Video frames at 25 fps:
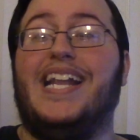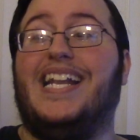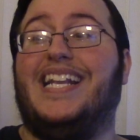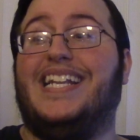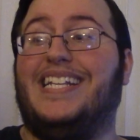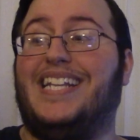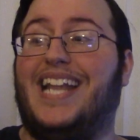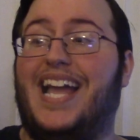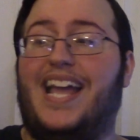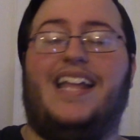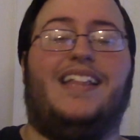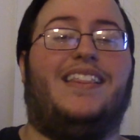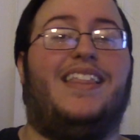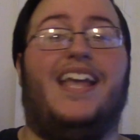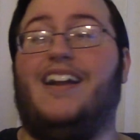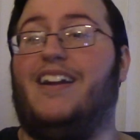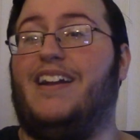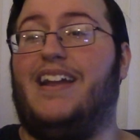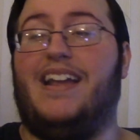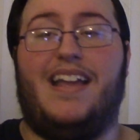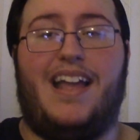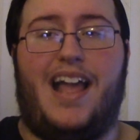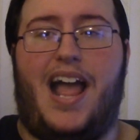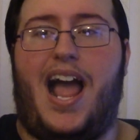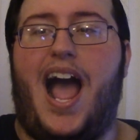
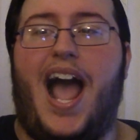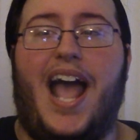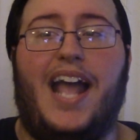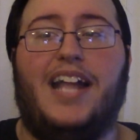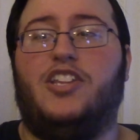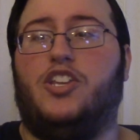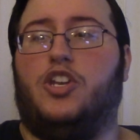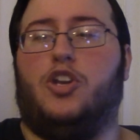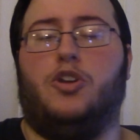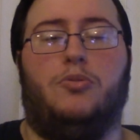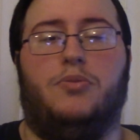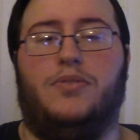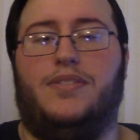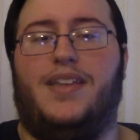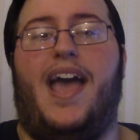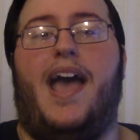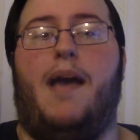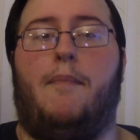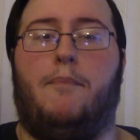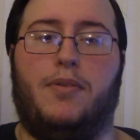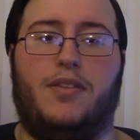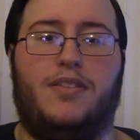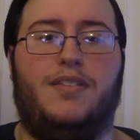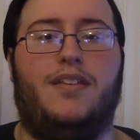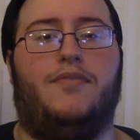Their iTunes
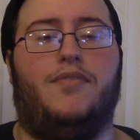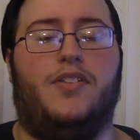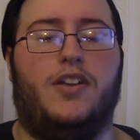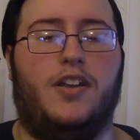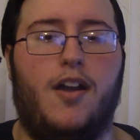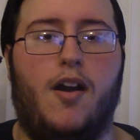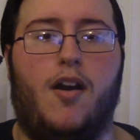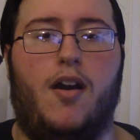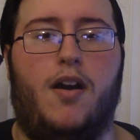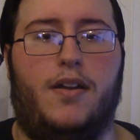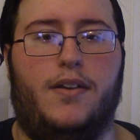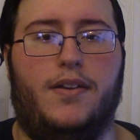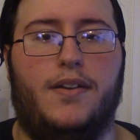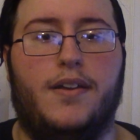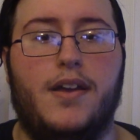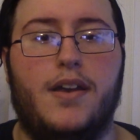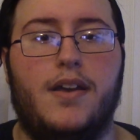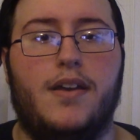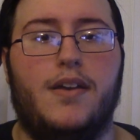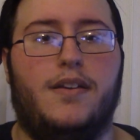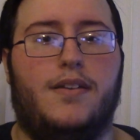app is even gone.